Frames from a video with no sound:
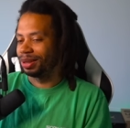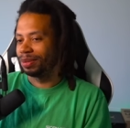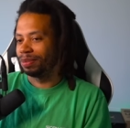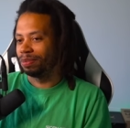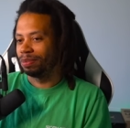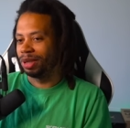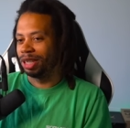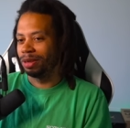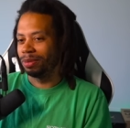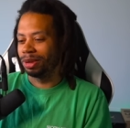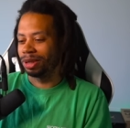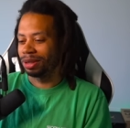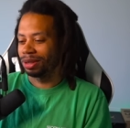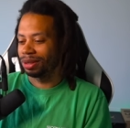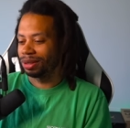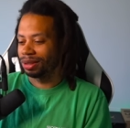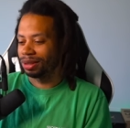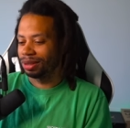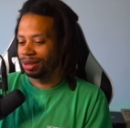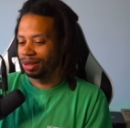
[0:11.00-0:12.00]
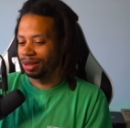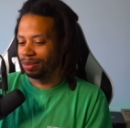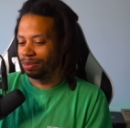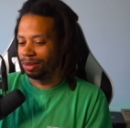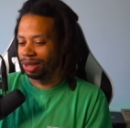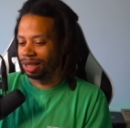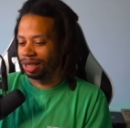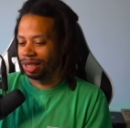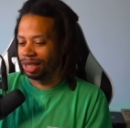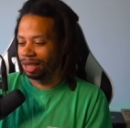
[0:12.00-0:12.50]
Peter
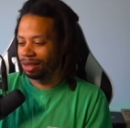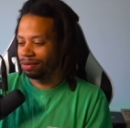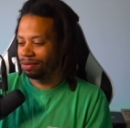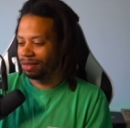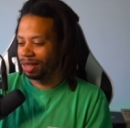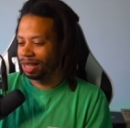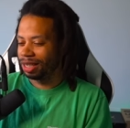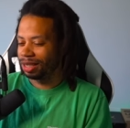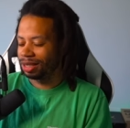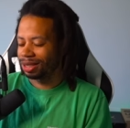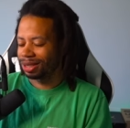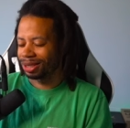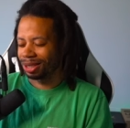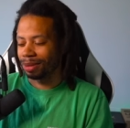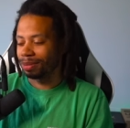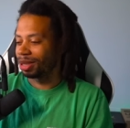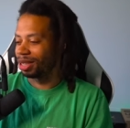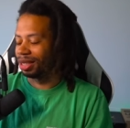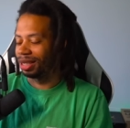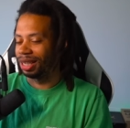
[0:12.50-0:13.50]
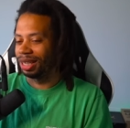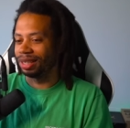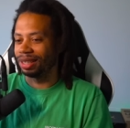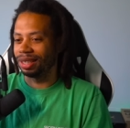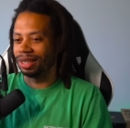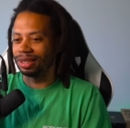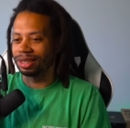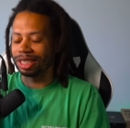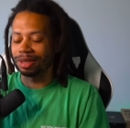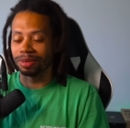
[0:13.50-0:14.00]
McDickface? Something like
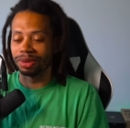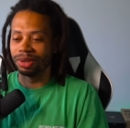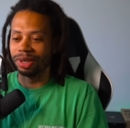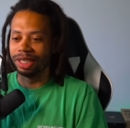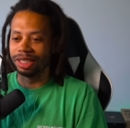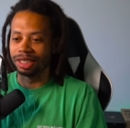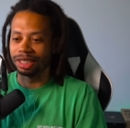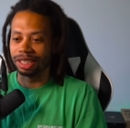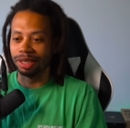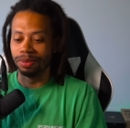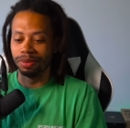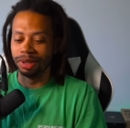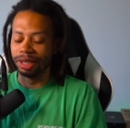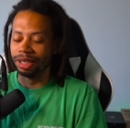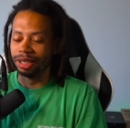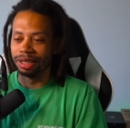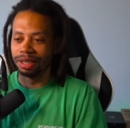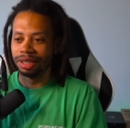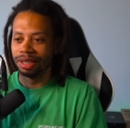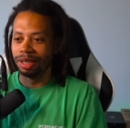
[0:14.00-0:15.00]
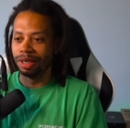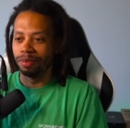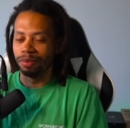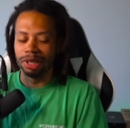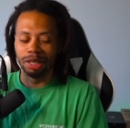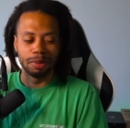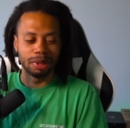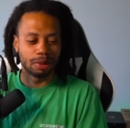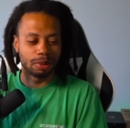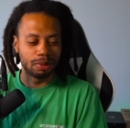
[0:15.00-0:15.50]
that. Something crazy. Something weird.
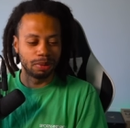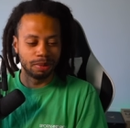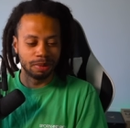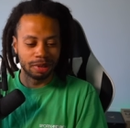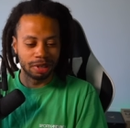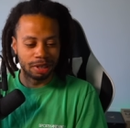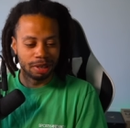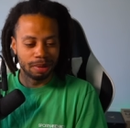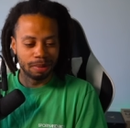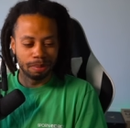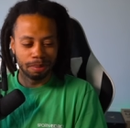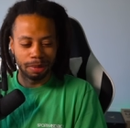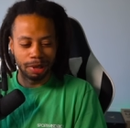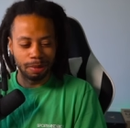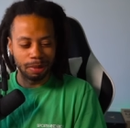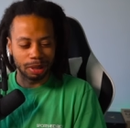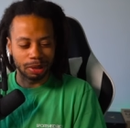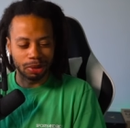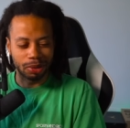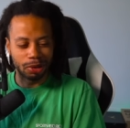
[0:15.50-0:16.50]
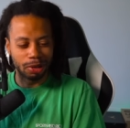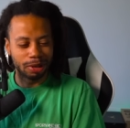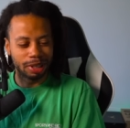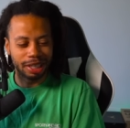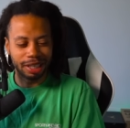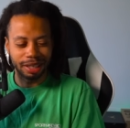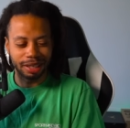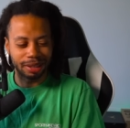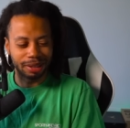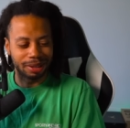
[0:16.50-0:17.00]
Peter
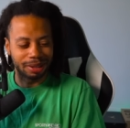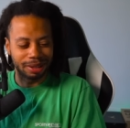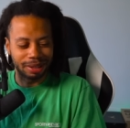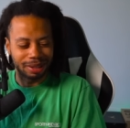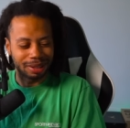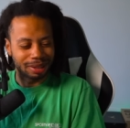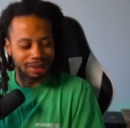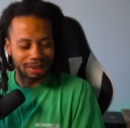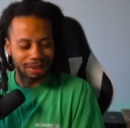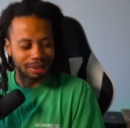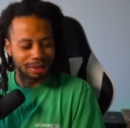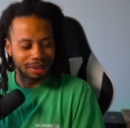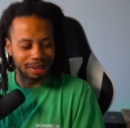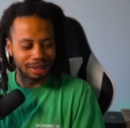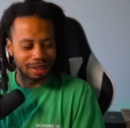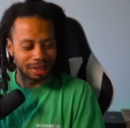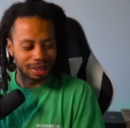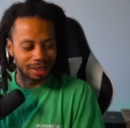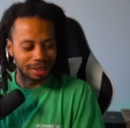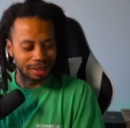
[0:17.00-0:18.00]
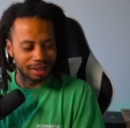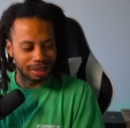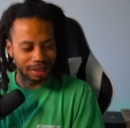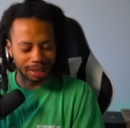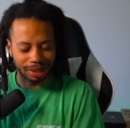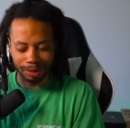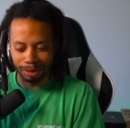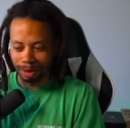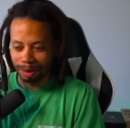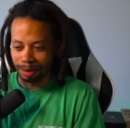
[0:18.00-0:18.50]
McCordick?
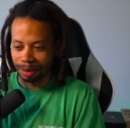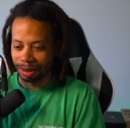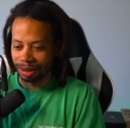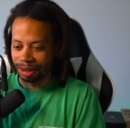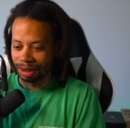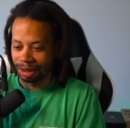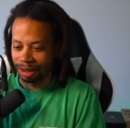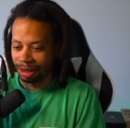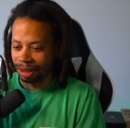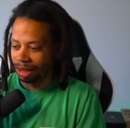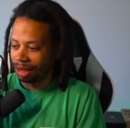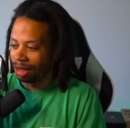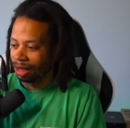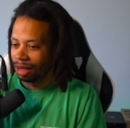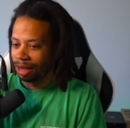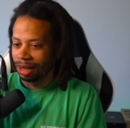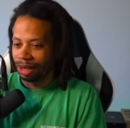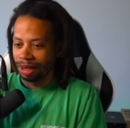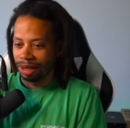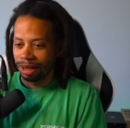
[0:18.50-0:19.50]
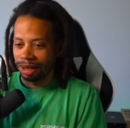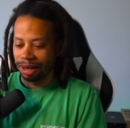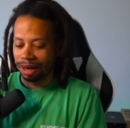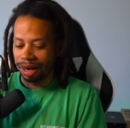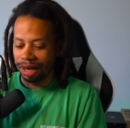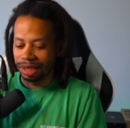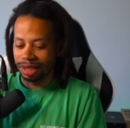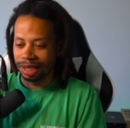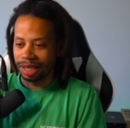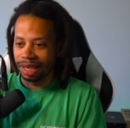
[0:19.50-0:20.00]
Can't remember. All right,
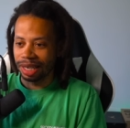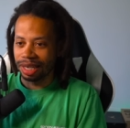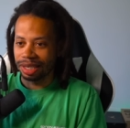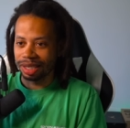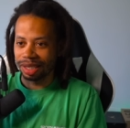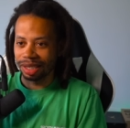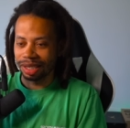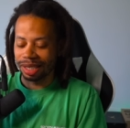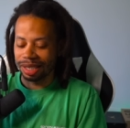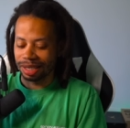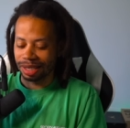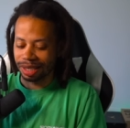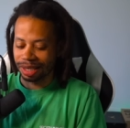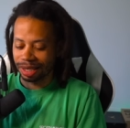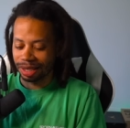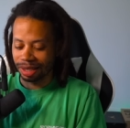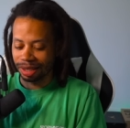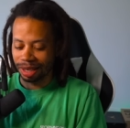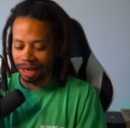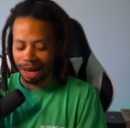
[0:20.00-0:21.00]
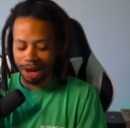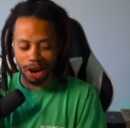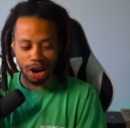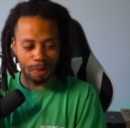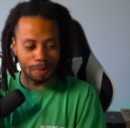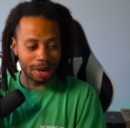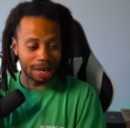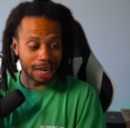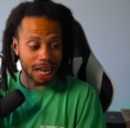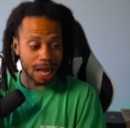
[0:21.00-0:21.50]
let's get into this. I heard
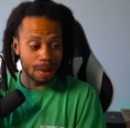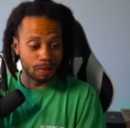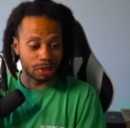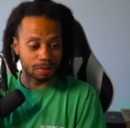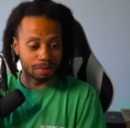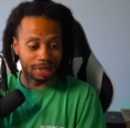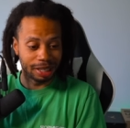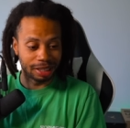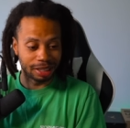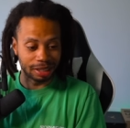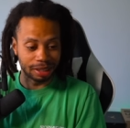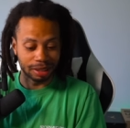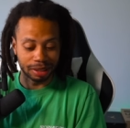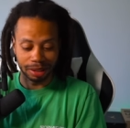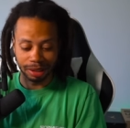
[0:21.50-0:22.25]
my name was mentioned.